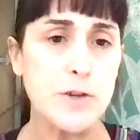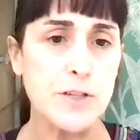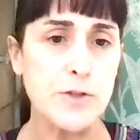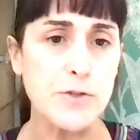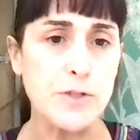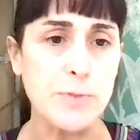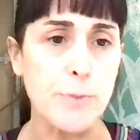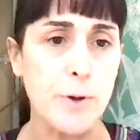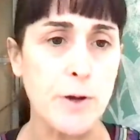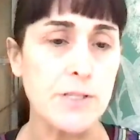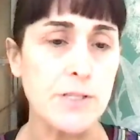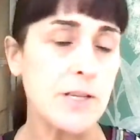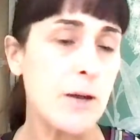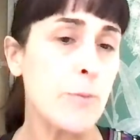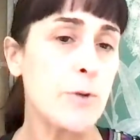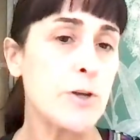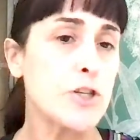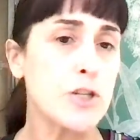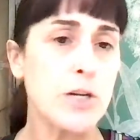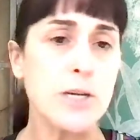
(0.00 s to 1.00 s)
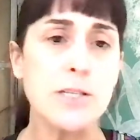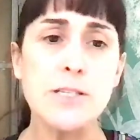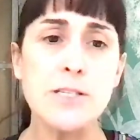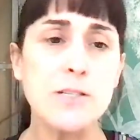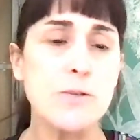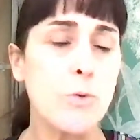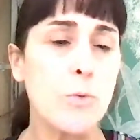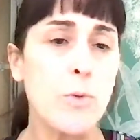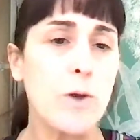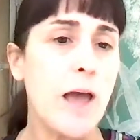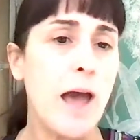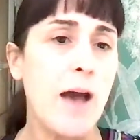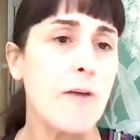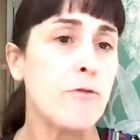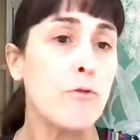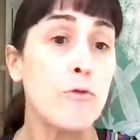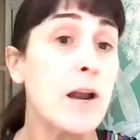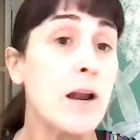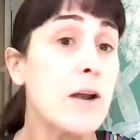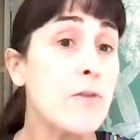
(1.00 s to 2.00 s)
response, and we have
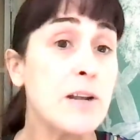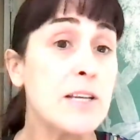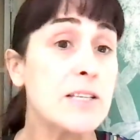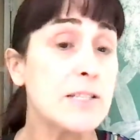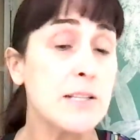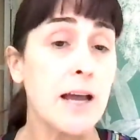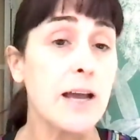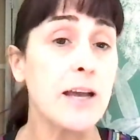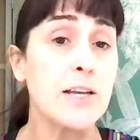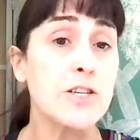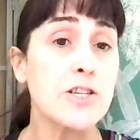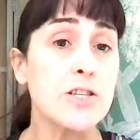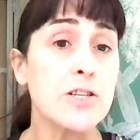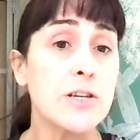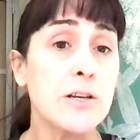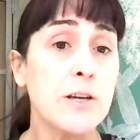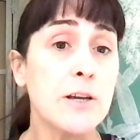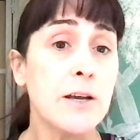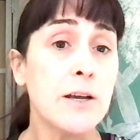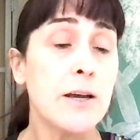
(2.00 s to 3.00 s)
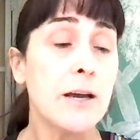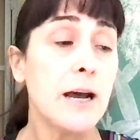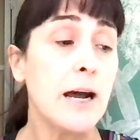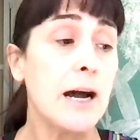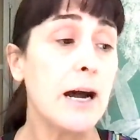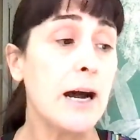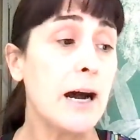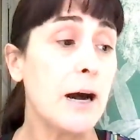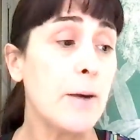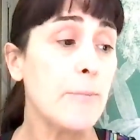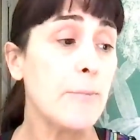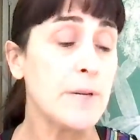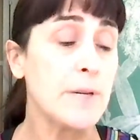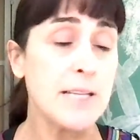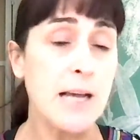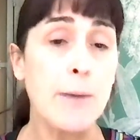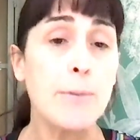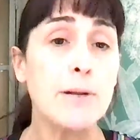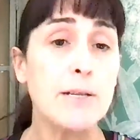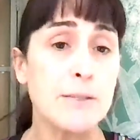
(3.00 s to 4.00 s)
really, really sluggish
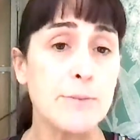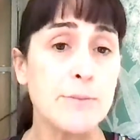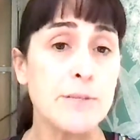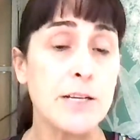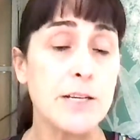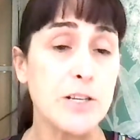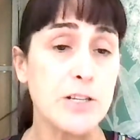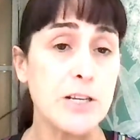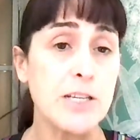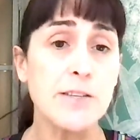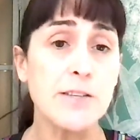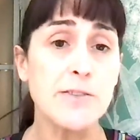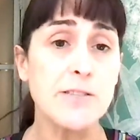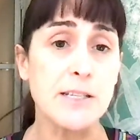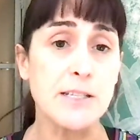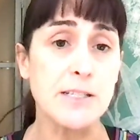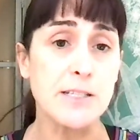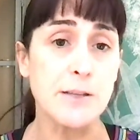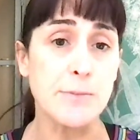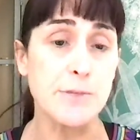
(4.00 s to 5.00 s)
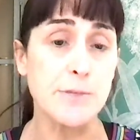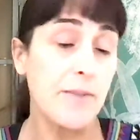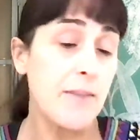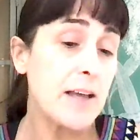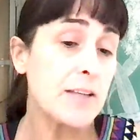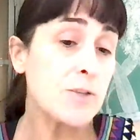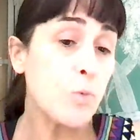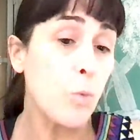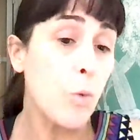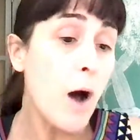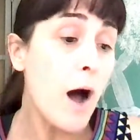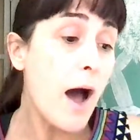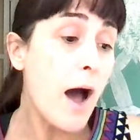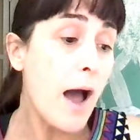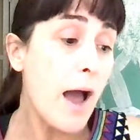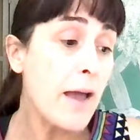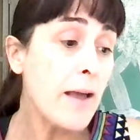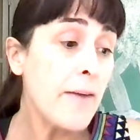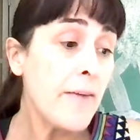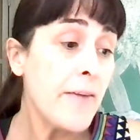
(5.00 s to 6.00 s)
metabolisms and digestive systems. And that's
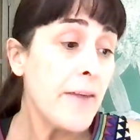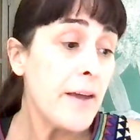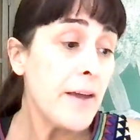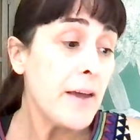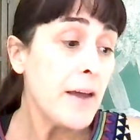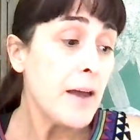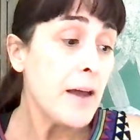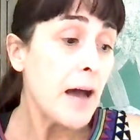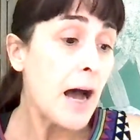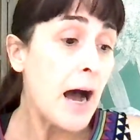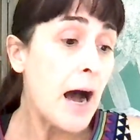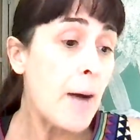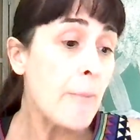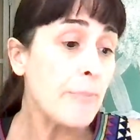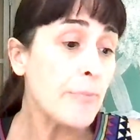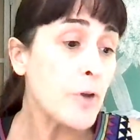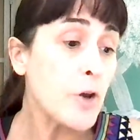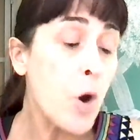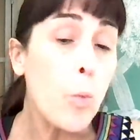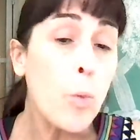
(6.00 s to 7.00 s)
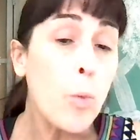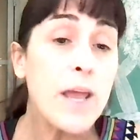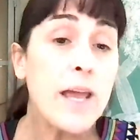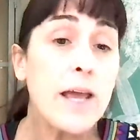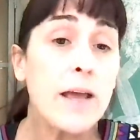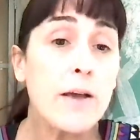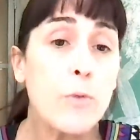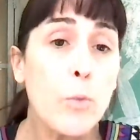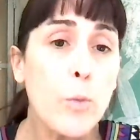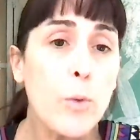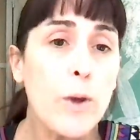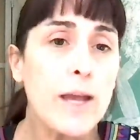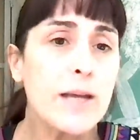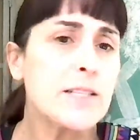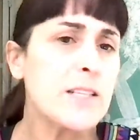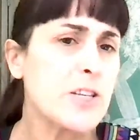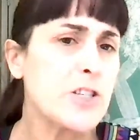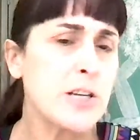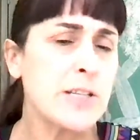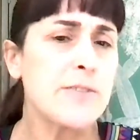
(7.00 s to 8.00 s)
why weak
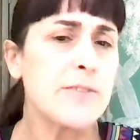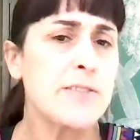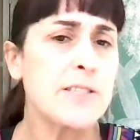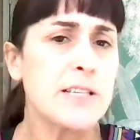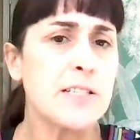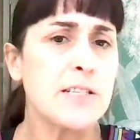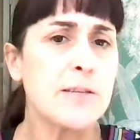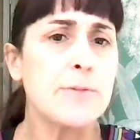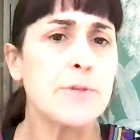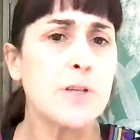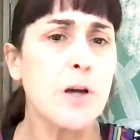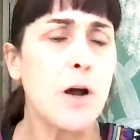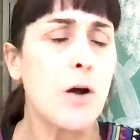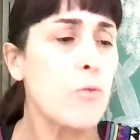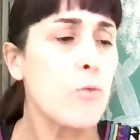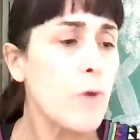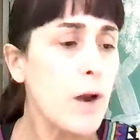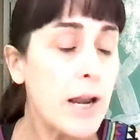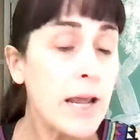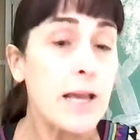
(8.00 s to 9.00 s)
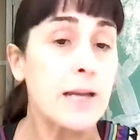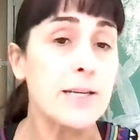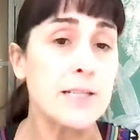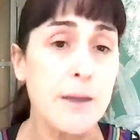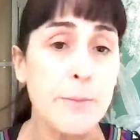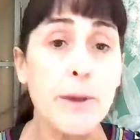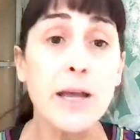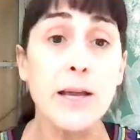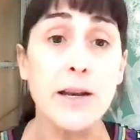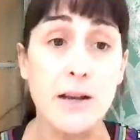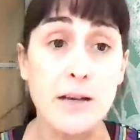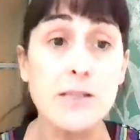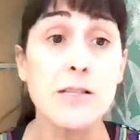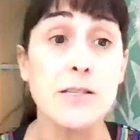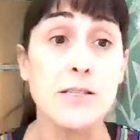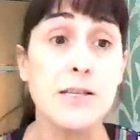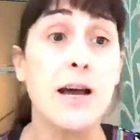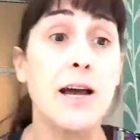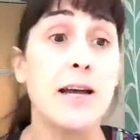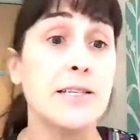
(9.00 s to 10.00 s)
digestive systems are really endemic in our
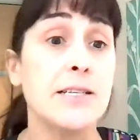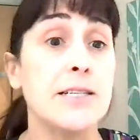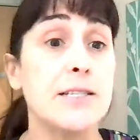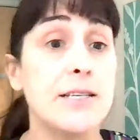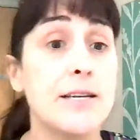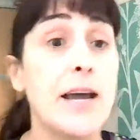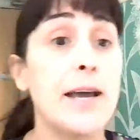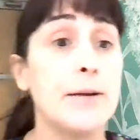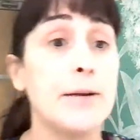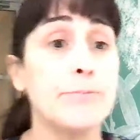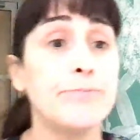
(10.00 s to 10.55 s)
society today.